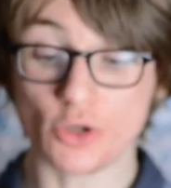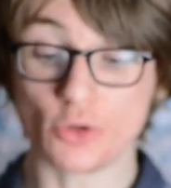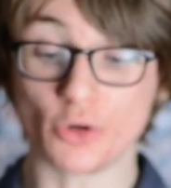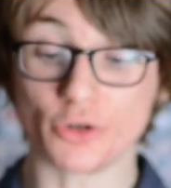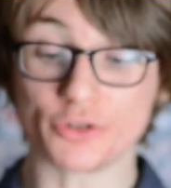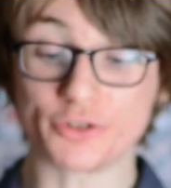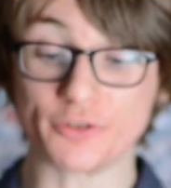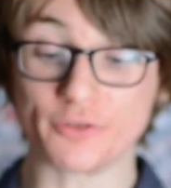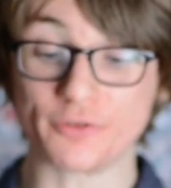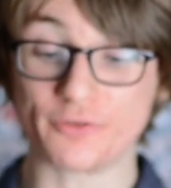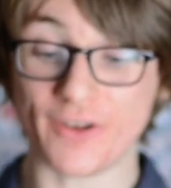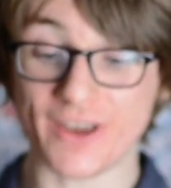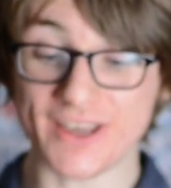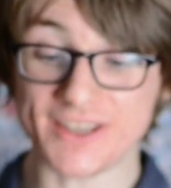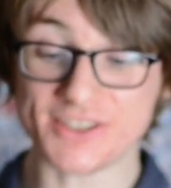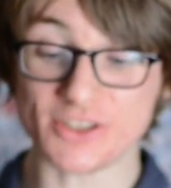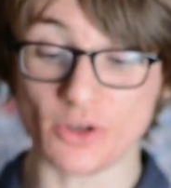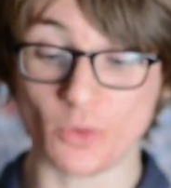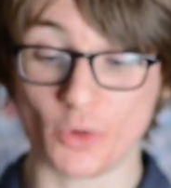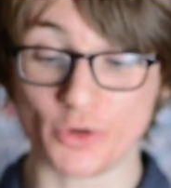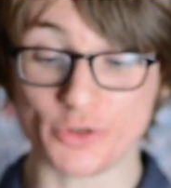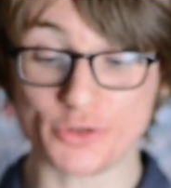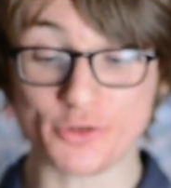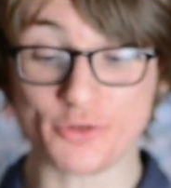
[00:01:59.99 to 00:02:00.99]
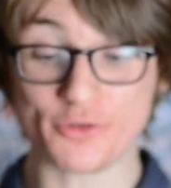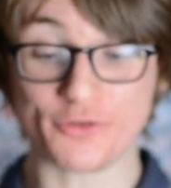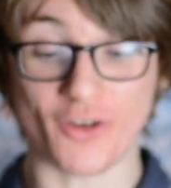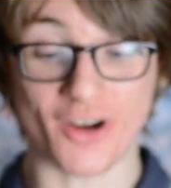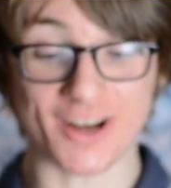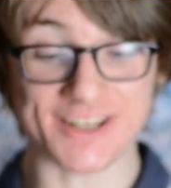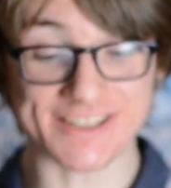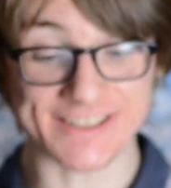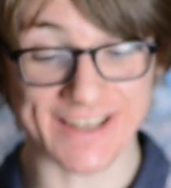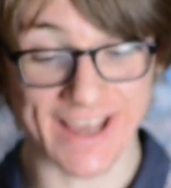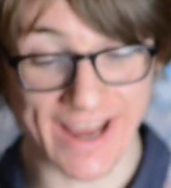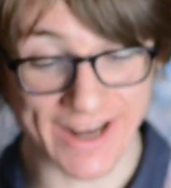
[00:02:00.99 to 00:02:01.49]
You got to face what you're
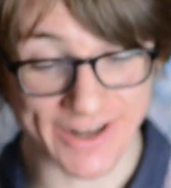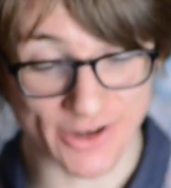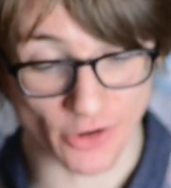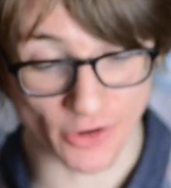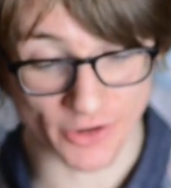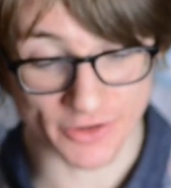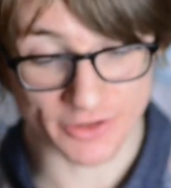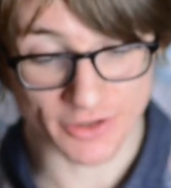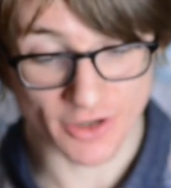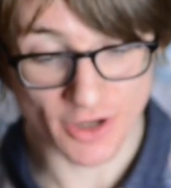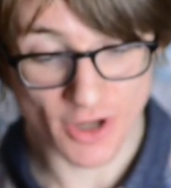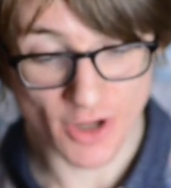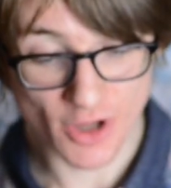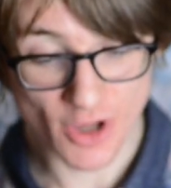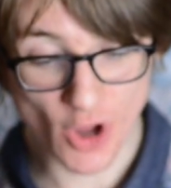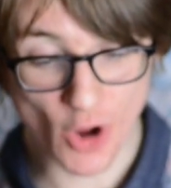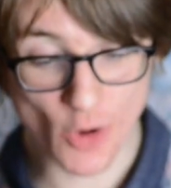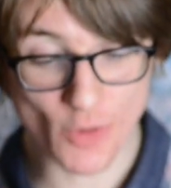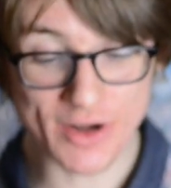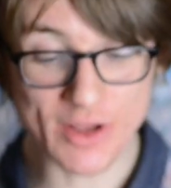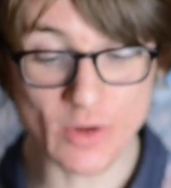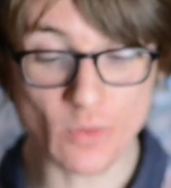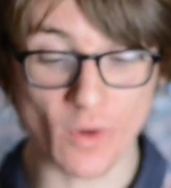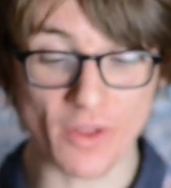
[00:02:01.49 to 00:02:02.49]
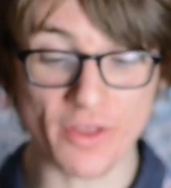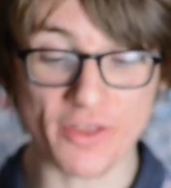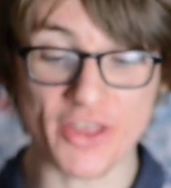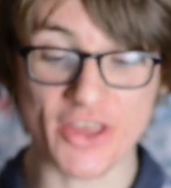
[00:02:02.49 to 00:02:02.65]
fighting head on. Only one